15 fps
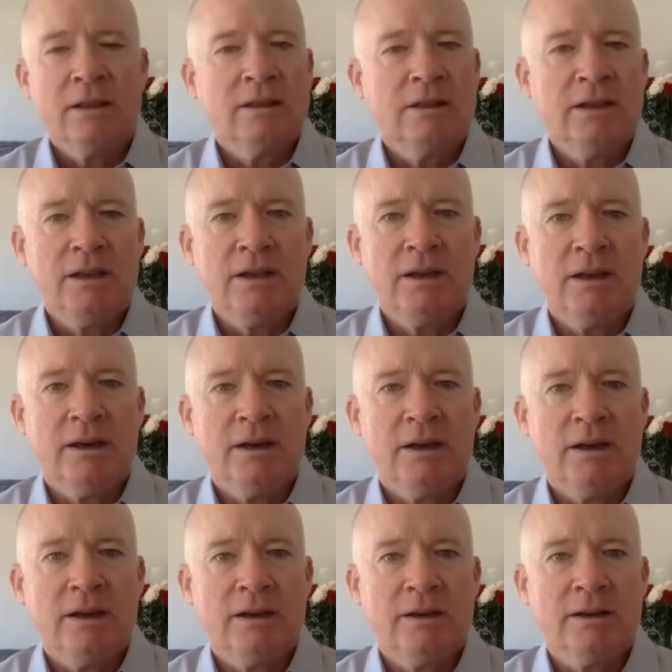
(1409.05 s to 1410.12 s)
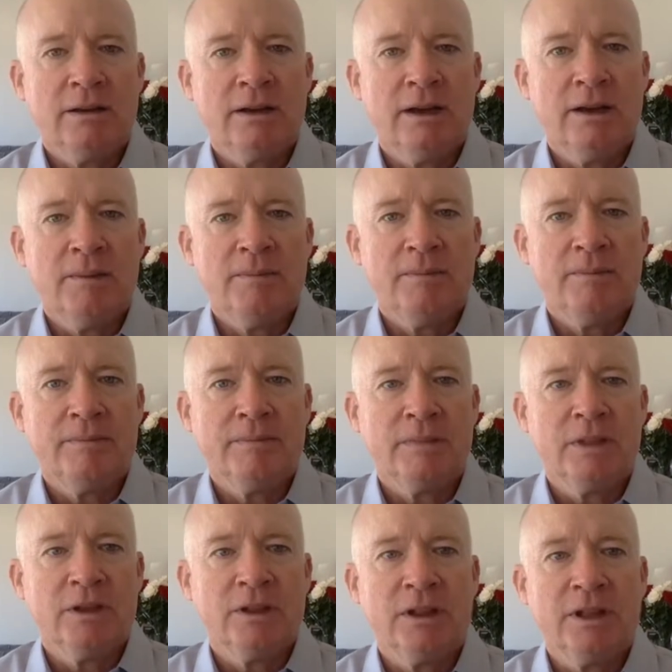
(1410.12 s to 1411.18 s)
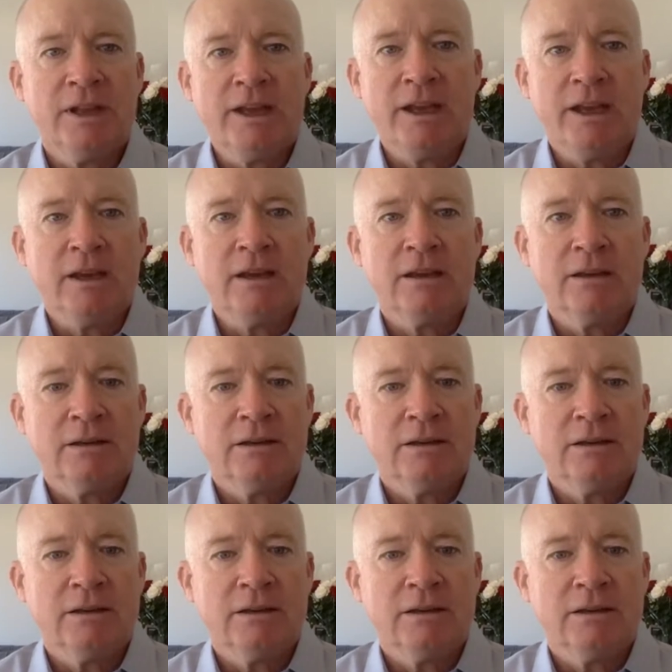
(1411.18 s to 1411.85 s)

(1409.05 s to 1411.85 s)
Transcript: The link,